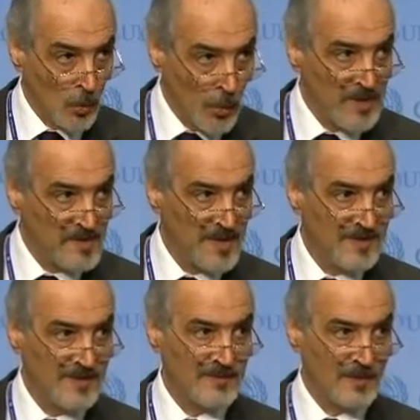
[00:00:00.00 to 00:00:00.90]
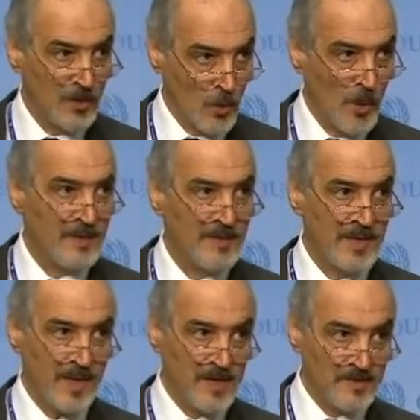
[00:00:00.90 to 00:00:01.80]
We said it when
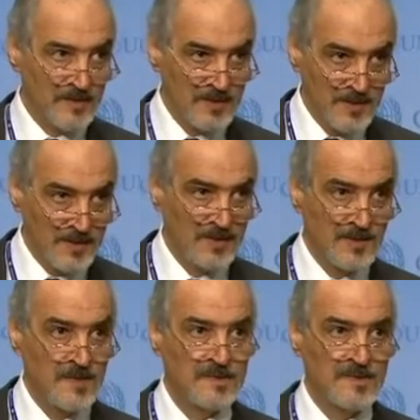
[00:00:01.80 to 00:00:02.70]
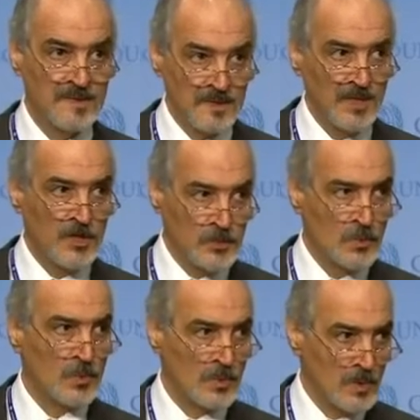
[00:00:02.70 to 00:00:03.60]
they raised this
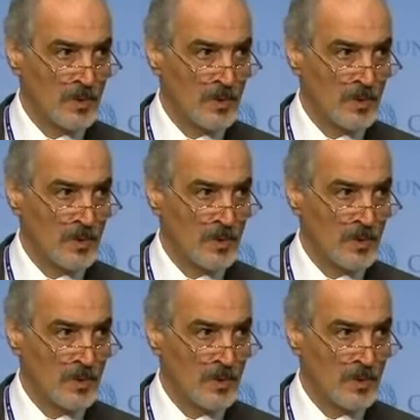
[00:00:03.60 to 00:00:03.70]
issue